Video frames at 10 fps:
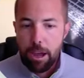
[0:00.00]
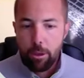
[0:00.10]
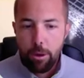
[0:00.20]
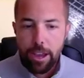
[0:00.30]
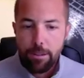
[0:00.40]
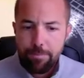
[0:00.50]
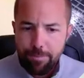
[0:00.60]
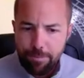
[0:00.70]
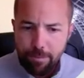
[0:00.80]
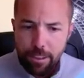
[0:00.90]
by the way,
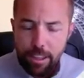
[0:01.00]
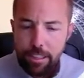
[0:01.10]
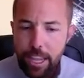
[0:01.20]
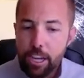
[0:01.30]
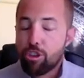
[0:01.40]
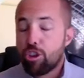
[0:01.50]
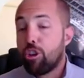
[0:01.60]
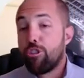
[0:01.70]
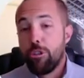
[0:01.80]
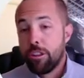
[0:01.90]
that I
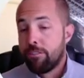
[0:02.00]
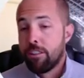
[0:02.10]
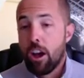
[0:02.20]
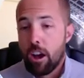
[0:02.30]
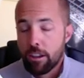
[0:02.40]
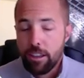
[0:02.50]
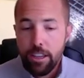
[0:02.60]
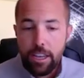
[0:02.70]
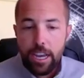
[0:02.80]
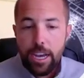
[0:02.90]
showed you in the vlog,
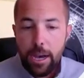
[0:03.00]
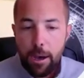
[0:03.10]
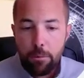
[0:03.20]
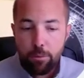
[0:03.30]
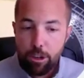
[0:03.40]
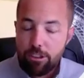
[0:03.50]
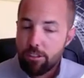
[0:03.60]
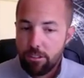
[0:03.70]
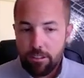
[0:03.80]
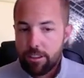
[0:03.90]
uh, which
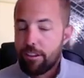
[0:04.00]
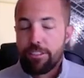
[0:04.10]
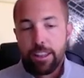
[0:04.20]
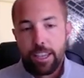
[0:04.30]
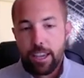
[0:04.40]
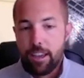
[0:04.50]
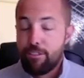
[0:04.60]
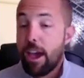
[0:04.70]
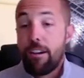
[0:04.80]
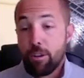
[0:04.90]
definitely, uh,
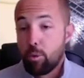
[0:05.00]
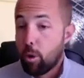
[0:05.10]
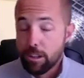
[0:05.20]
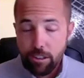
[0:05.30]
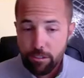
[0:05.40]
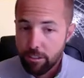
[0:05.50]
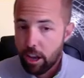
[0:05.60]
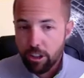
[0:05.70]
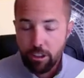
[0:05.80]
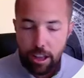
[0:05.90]
if you haven't watched the
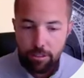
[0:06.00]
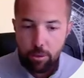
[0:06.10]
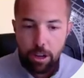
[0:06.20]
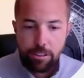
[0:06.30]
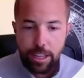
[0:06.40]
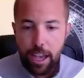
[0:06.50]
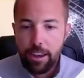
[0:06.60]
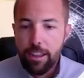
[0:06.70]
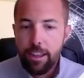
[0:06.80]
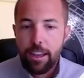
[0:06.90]
vlog, you'll have to watch
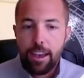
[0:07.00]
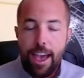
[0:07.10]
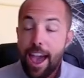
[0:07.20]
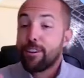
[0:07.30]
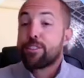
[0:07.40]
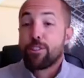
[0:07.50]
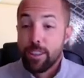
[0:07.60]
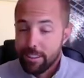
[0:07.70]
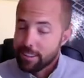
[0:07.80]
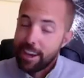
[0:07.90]
that uh, after
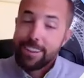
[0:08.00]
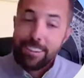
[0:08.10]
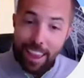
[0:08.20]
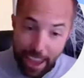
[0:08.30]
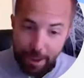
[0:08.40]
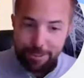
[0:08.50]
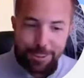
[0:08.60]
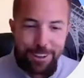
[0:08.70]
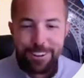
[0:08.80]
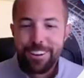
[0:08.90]
this. And I say
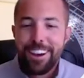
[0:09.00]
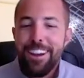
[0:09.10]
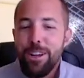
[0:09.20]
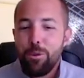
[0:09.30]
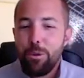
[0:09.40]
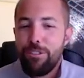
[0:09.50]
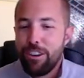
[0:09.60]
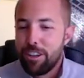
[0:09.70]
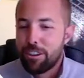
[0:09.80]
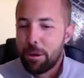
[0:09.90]
after uh, we
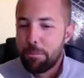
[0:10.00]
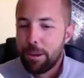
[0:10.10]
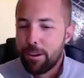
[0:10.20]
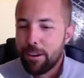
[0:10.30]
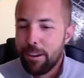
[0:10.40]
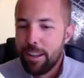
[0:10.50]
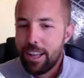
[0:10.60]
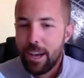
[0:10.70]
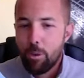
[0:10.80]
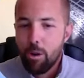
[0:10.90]
finish up here.
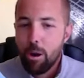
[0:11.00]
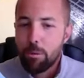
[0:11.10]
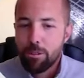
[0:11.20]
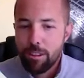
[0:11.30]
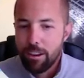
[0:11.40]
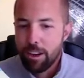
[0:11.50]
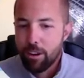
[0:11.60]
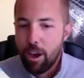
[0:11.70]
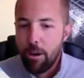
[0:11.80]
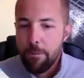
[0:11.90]
Uh, we're almost done
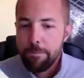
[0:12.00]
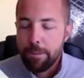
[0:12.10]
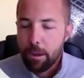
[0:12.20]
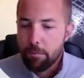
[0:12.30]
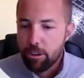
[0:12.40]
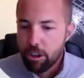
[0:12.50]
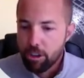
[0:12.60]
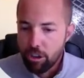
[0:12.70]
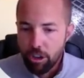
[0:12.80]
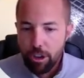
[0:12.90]
here, though. I'm just going
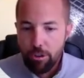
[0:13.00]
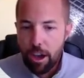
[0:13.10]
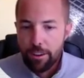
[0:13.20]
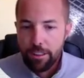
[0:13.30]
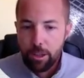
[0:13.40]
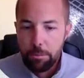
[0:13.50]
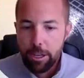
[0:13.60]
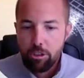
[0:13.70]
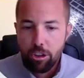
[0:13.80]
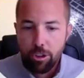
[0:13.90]
to show you around a little
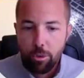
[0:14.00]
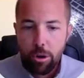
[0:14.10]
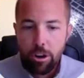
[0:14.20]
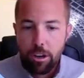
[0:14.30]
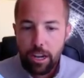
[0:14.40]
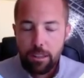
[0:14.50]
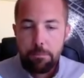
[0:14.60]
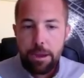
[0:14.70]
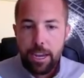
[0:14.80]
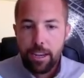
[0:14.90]
bit, show you where kind of
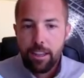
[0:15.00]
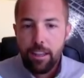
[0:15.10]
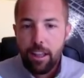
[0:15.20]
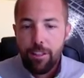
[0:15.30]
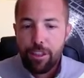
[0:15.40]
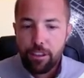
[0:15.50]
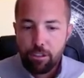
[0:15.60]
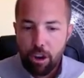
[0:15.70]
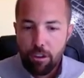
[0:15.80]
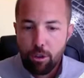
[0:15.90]
the main
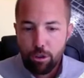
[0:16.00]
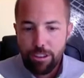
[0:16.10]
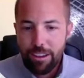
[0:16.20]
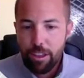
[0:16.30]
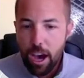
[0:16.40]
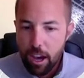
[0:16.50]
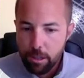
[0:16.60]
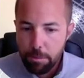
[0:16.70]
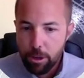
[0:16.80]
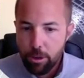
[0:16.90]
things are. Of course, you have the
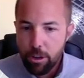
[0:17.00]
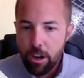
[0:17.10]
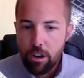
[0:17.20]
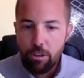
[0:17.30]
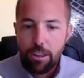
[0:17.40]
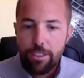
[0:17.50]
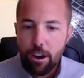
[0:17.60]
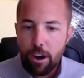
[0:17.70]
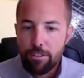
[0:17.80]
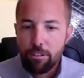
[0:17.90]
hospital right
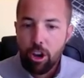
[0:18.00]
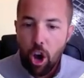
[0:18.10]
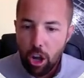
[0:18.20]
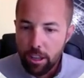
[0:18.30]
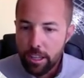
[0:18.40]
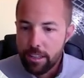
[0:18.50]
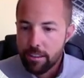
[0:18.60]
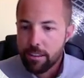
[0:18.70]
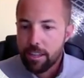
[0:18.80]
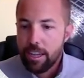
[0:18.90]
there off of
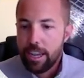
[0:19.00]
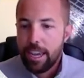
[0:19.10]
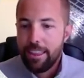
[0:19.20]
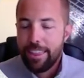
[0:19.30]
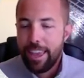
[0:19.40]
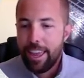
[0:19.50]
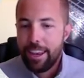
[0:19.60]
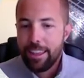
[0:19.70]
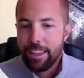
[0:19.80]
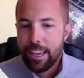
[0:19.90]
Collins. And
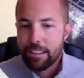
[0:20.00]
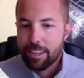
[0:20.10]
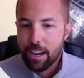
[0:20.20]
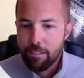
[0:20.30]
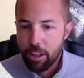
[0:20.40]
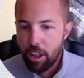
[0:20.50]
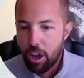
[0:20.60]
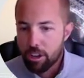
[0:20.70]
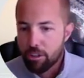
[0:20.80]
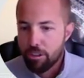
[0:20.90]
then, yeah, it's kind of a
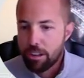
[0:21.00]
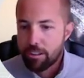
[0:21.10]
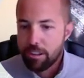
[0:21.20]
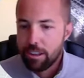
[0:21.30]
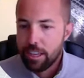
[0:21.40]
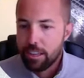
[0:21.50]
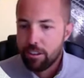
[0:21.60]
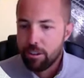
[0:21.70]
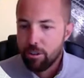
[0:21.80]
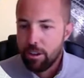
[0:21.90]
long stretch till you get
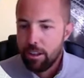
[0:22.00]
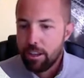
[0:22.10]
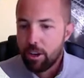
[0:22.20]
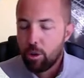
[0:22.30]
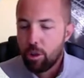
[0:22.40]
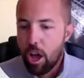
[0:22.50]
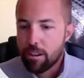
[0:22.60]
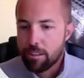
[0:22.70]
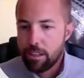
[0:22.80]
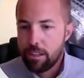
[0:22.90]
to, you know,
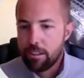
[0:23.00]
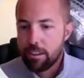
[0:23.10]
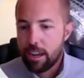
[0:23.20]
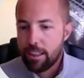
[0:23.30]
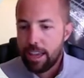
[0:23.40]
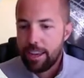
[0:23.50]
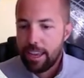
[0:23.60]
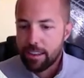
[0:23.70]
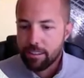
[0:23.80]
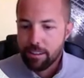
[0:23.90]
Lawson is kind of that
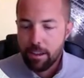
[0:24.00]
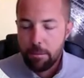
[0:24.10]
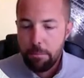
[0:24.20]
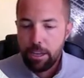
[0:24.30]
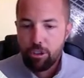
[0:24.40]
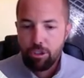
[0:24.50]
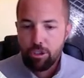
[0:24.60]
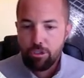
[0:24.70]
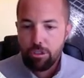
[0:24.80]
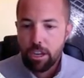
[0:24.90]
next uh, major
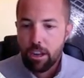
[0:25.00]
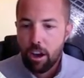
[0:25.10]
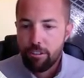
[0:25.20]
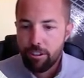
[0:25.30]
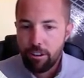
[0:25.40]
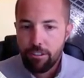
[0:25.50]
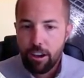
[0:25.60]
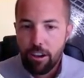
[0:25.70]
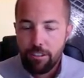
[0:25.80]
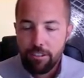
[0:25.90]
street off of
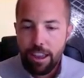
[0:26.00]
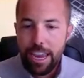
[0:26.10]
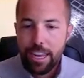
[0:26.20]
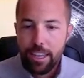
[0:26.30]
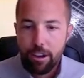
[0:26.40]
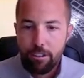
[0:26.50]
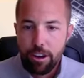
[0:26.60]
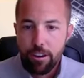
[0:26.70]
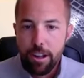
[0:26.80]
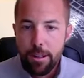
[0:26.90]
off of eighty over here.